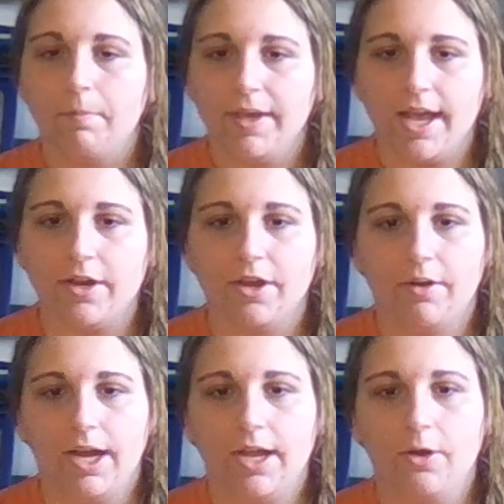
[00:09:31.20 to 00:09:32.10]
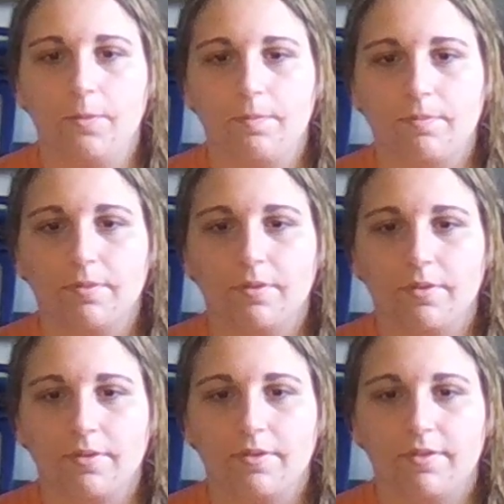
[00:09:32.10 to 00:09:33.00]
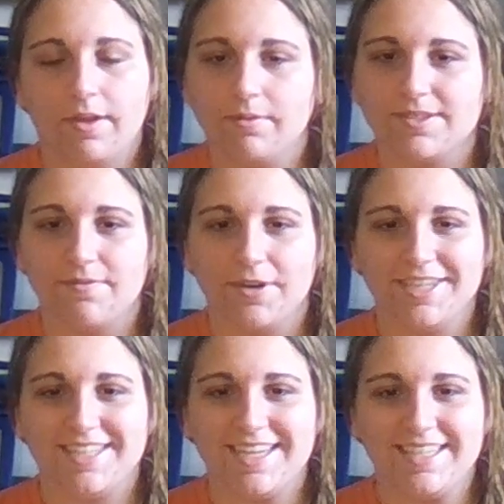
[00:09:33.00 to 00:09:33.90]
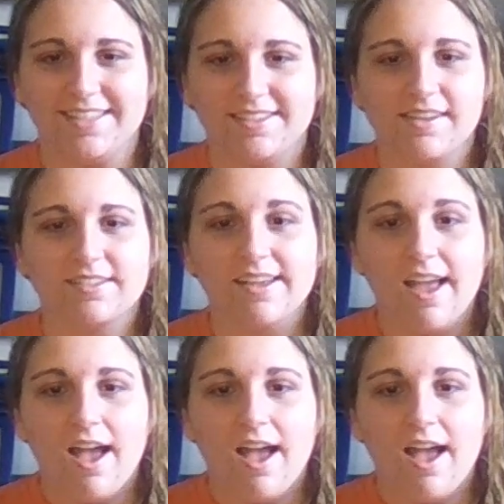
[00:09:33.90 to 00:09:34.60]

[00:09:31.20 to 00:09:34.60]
But yeah, no, I hope that was a very dainty sneeze.